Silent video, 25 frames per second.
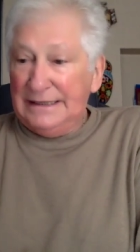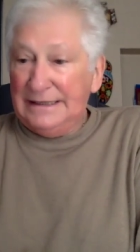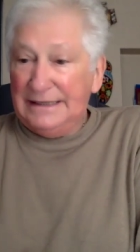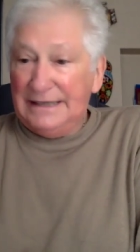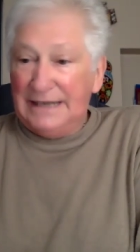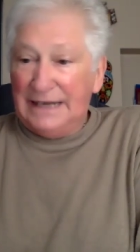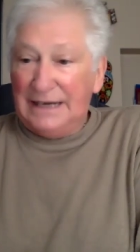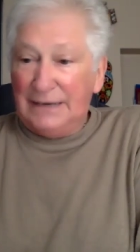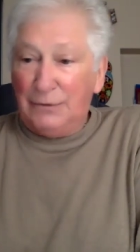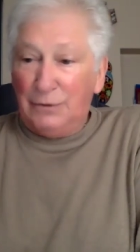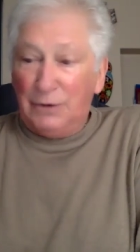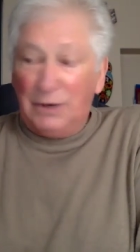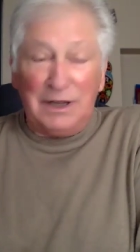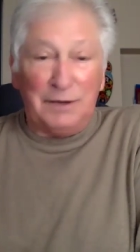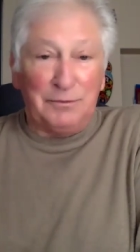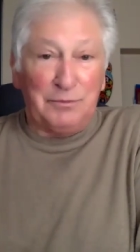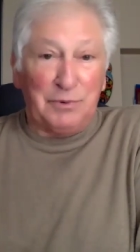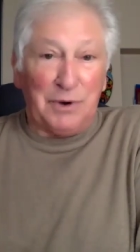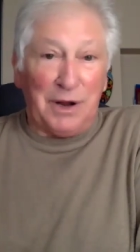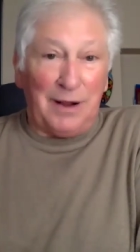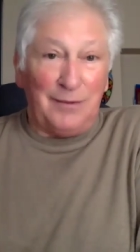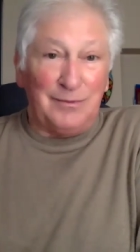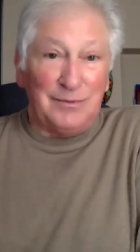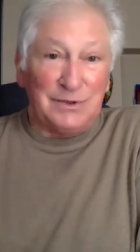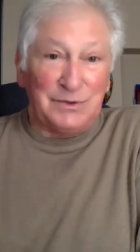now, one of the
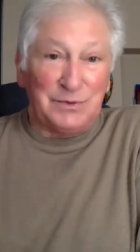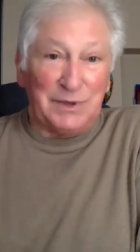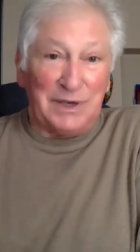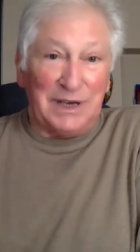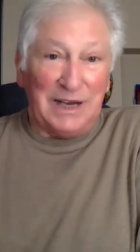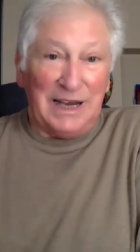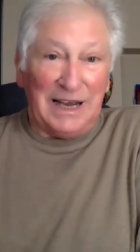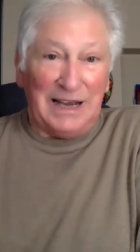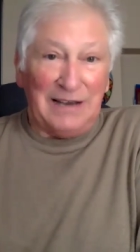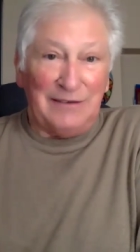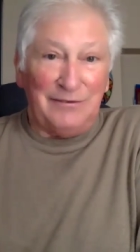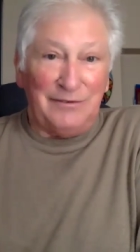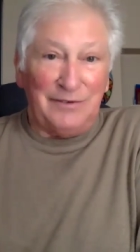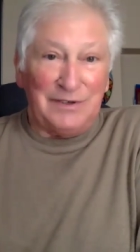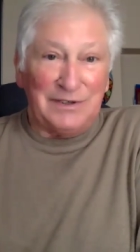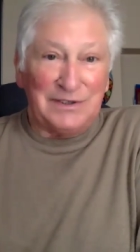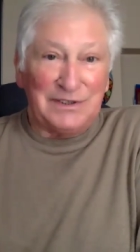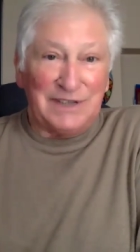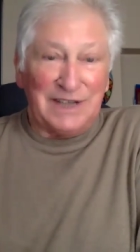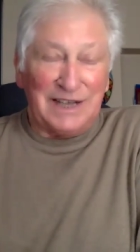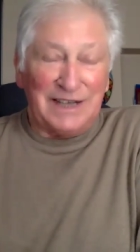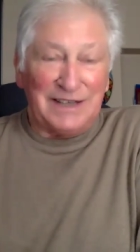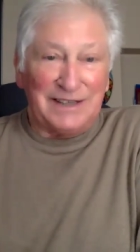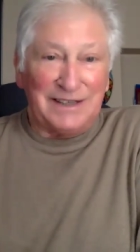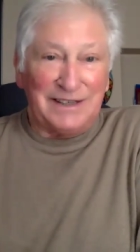problems we have is
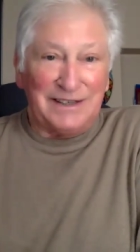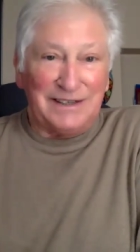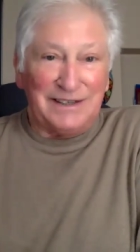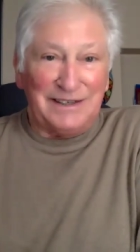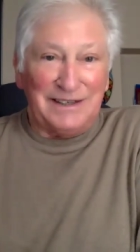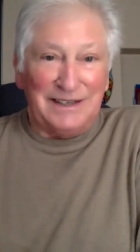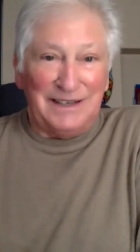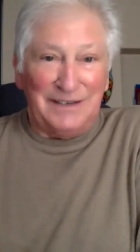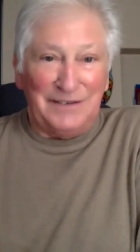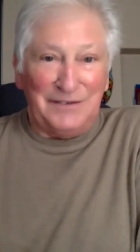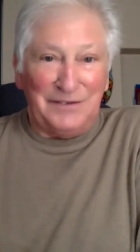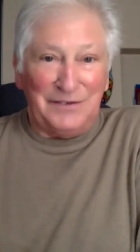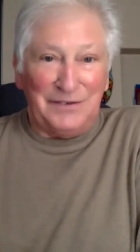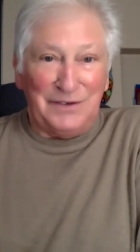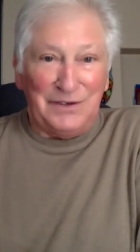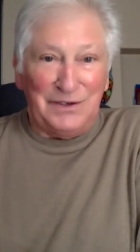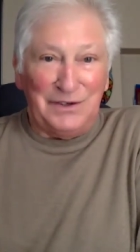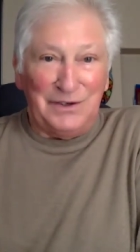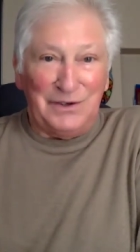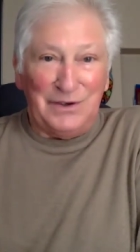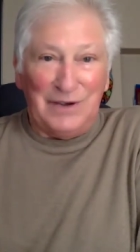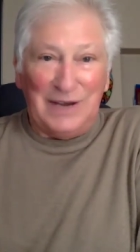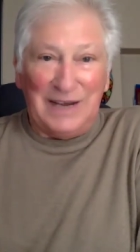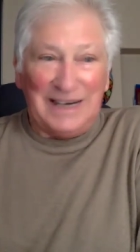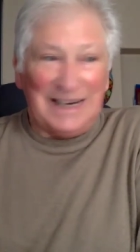that uh, if
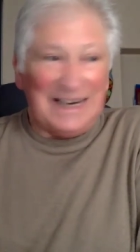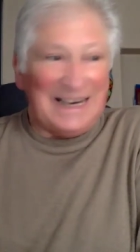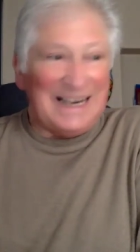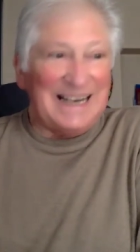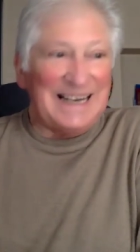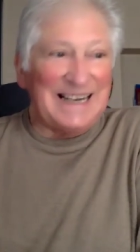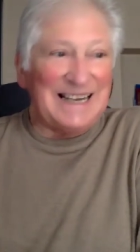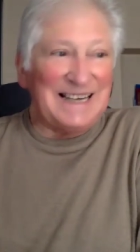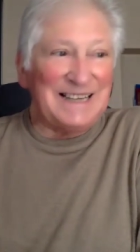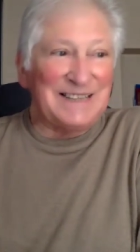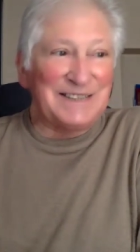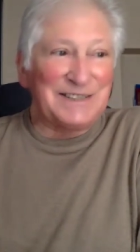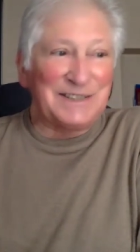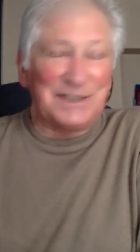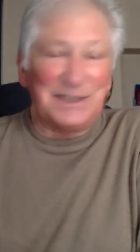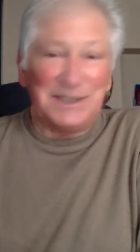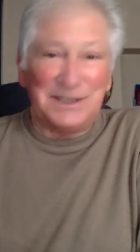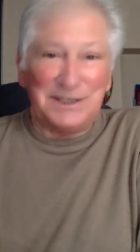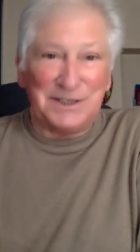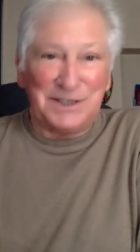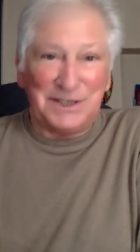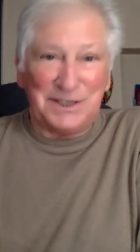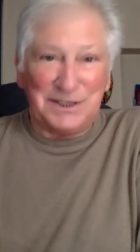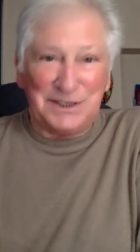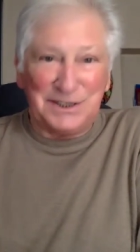you had any kind of
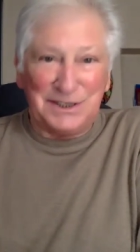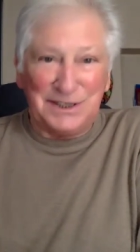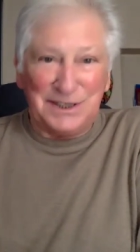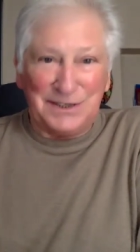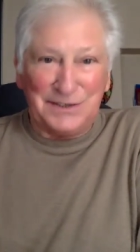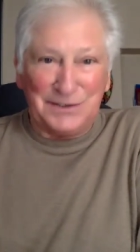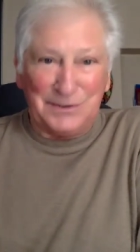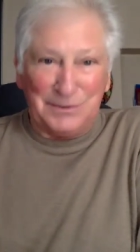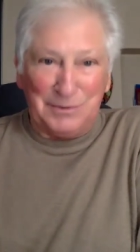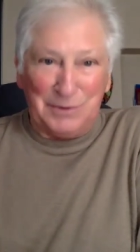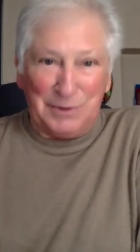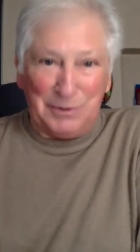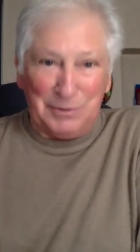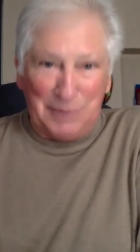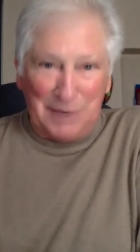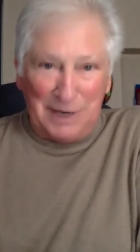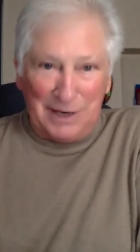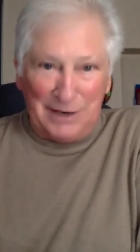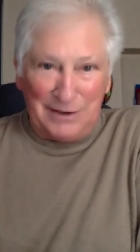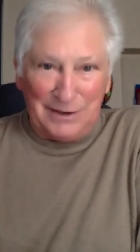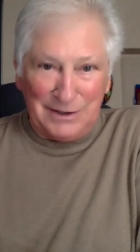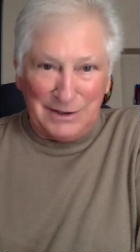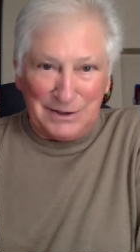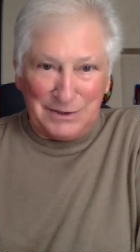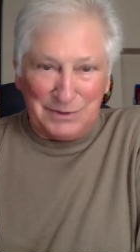solicitousness from your
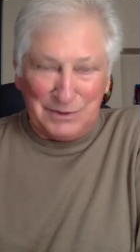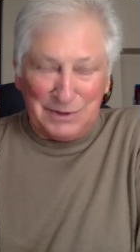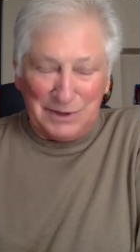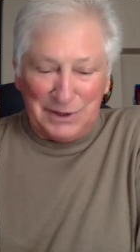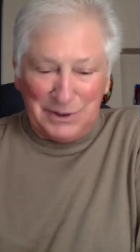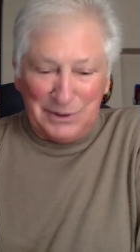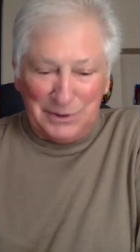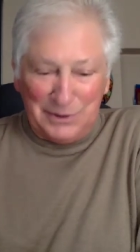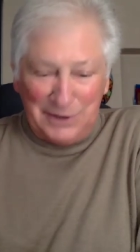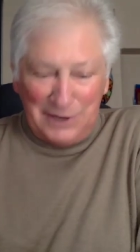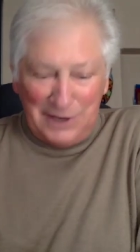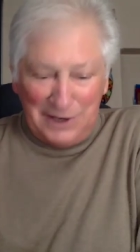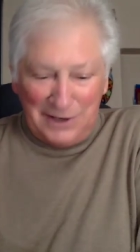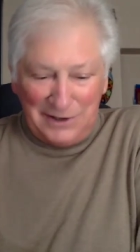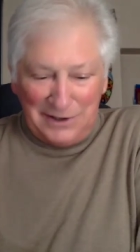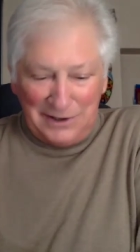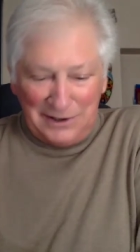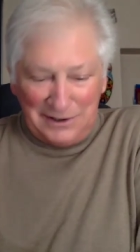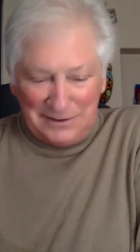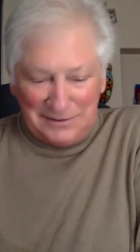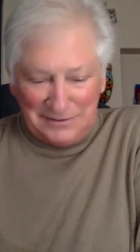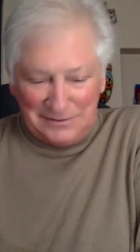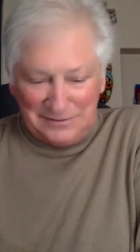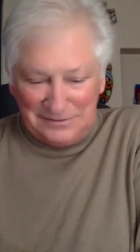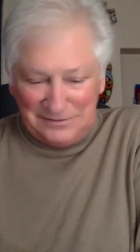parents when you were
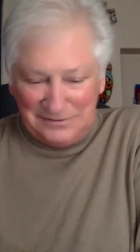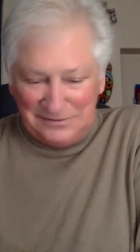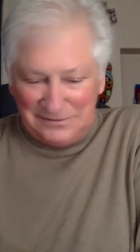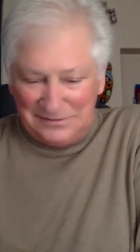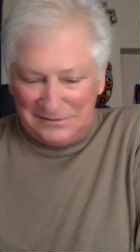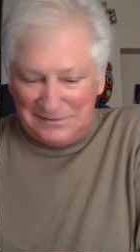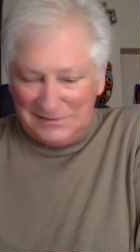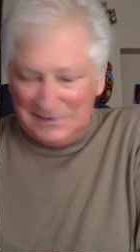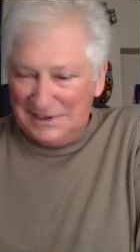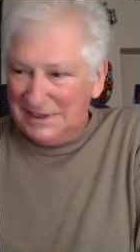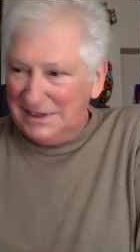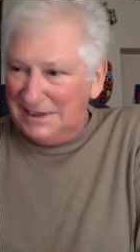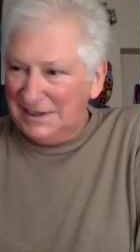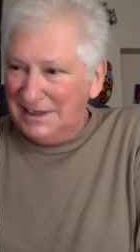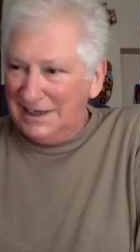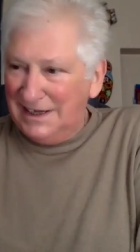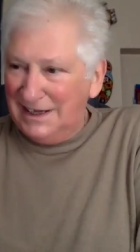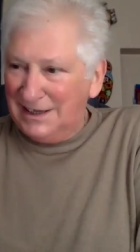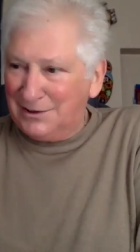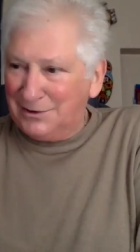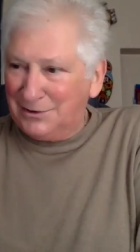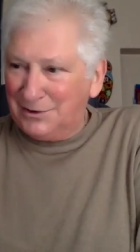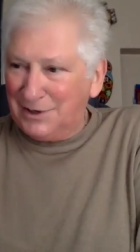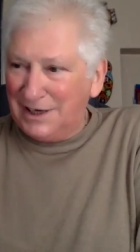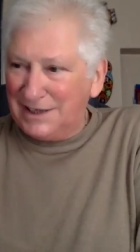younger,
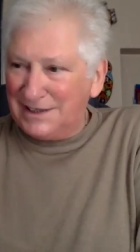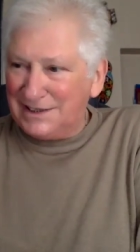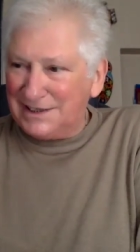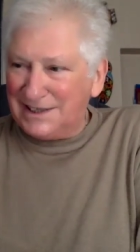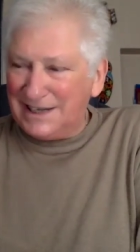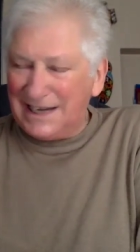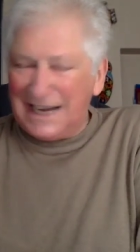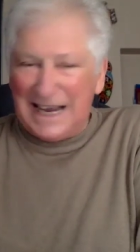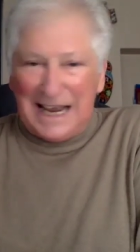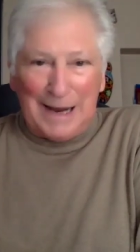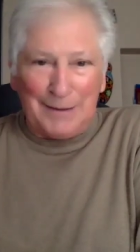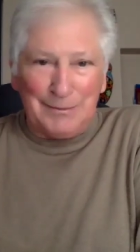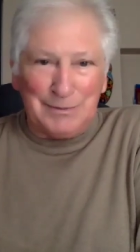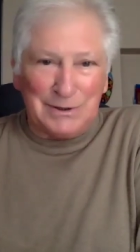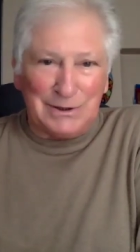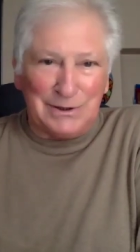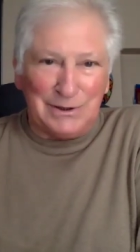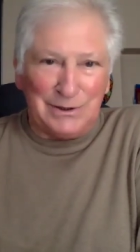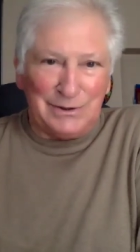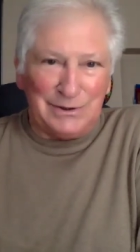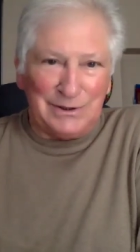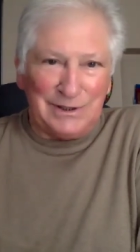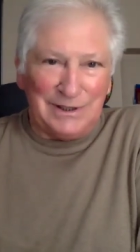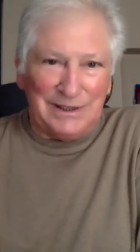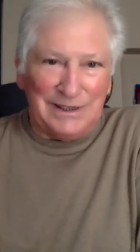it creates the
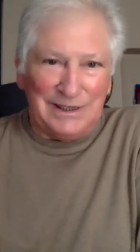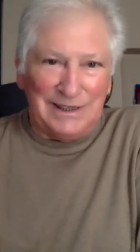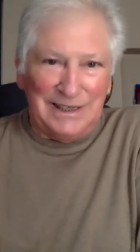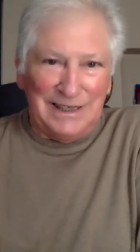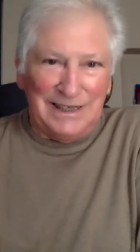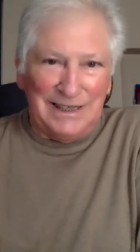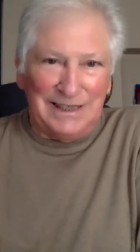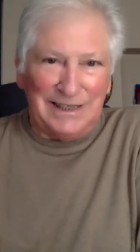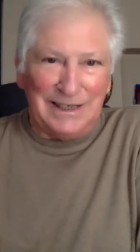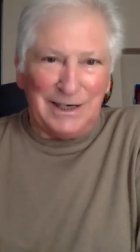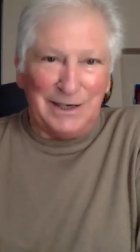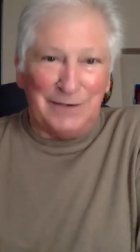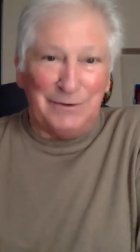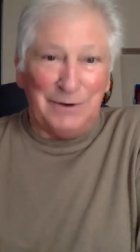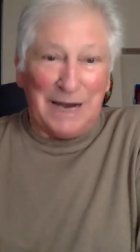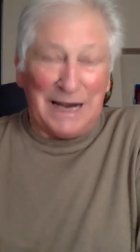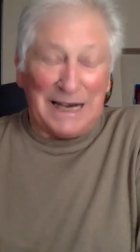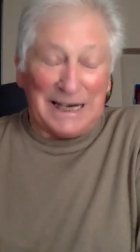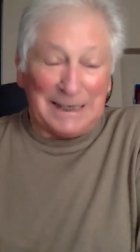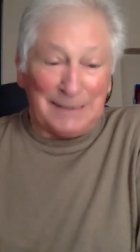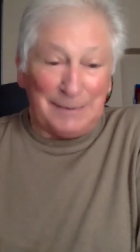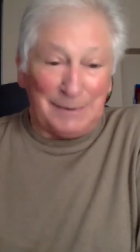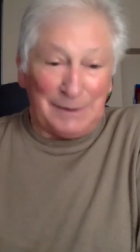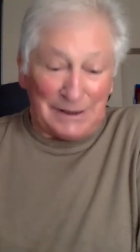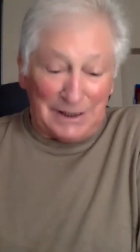absolute
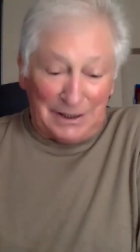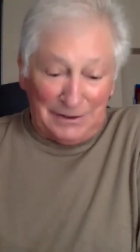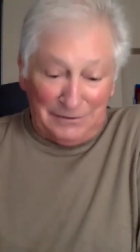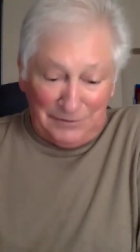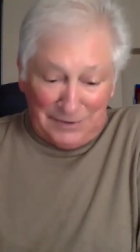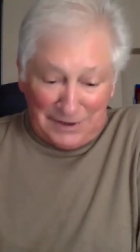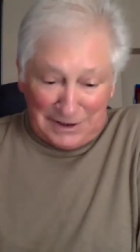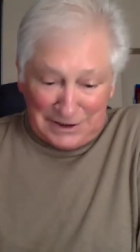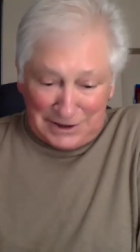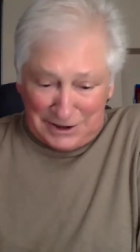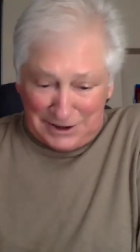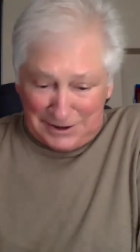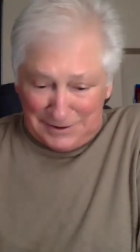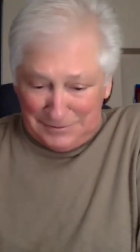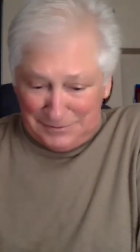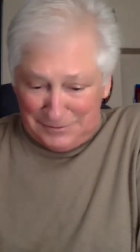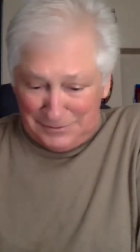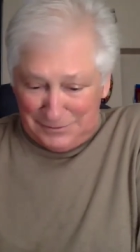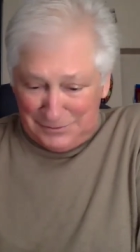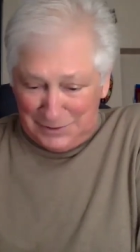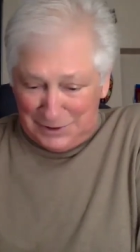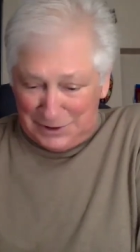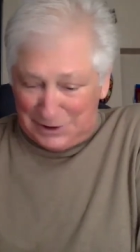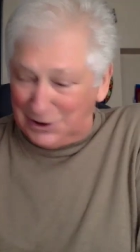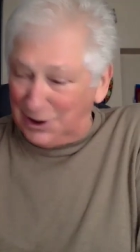ineradicable conviction,
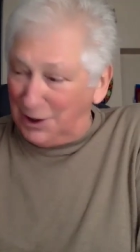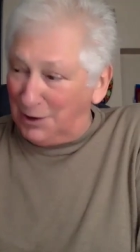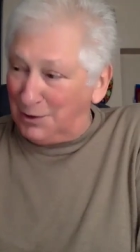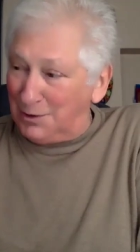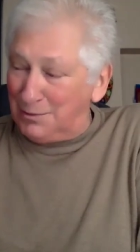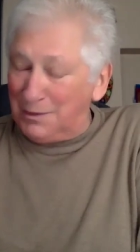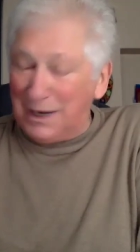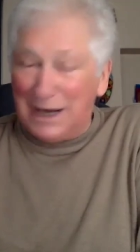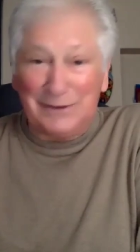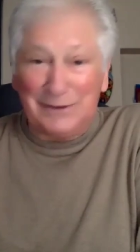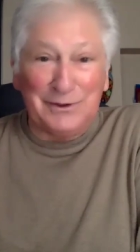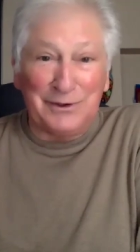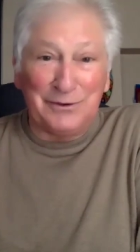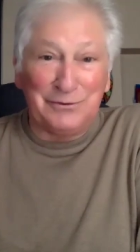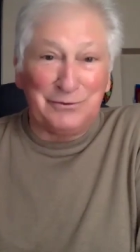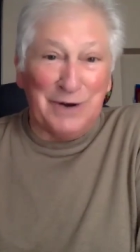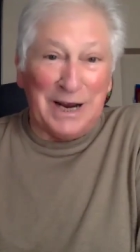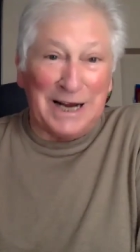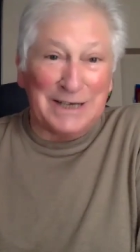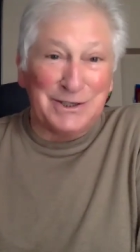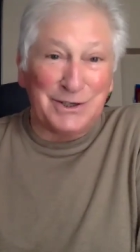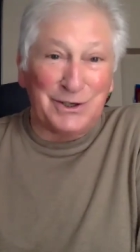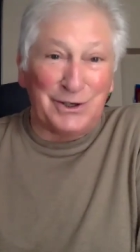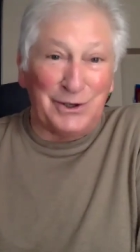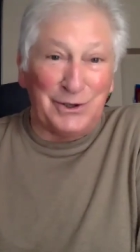which no amount of
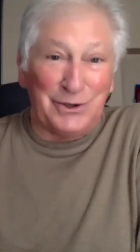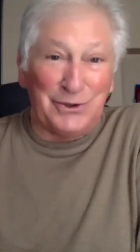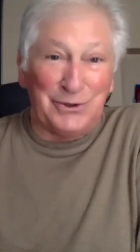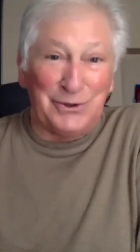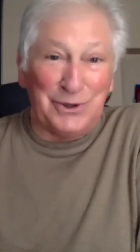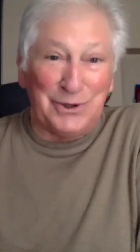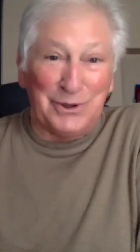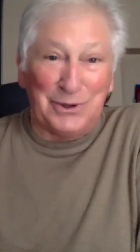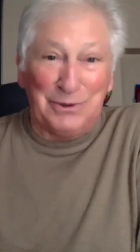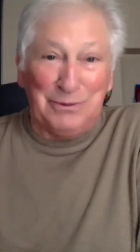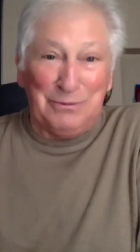rational thought